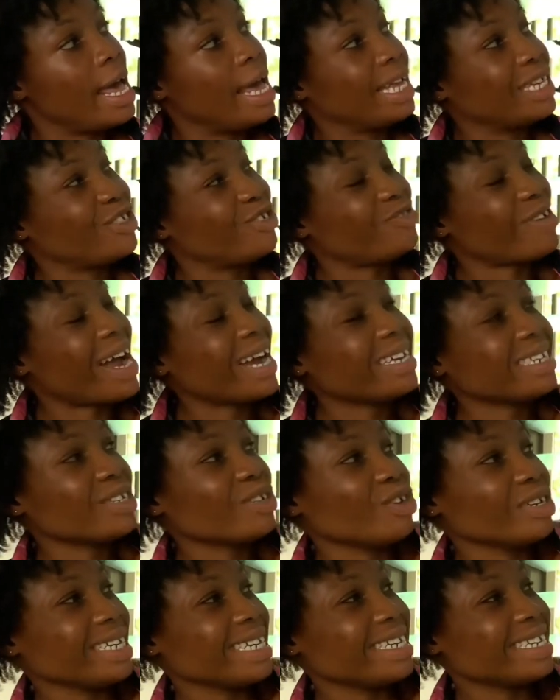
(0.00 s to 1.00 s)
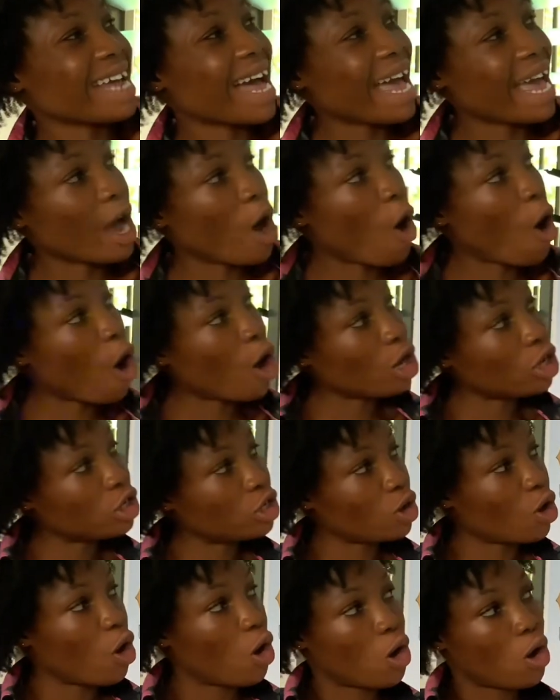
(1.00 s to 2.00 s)
He's riding on either a
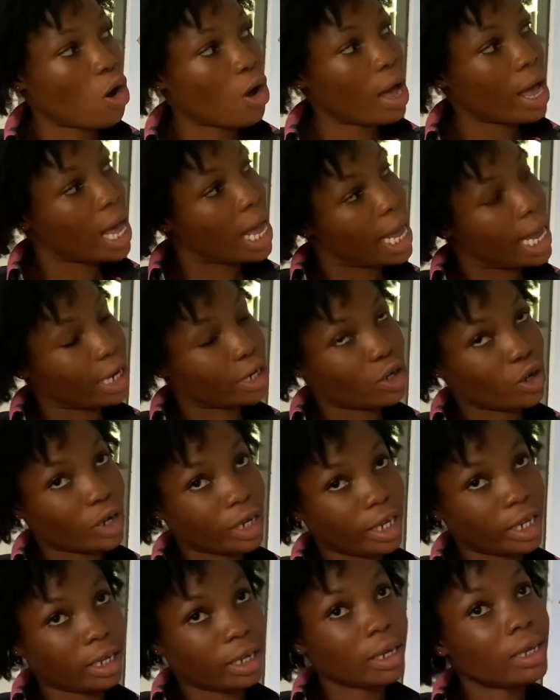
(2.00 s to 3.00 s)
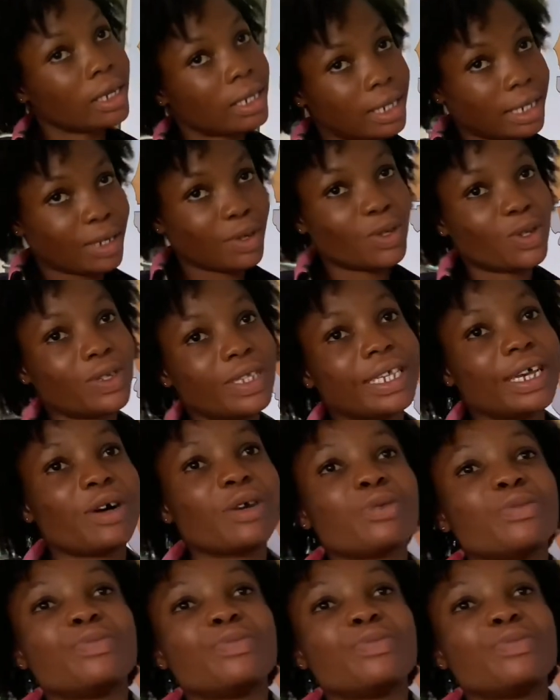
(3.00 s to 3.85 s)
horse or don't still tell.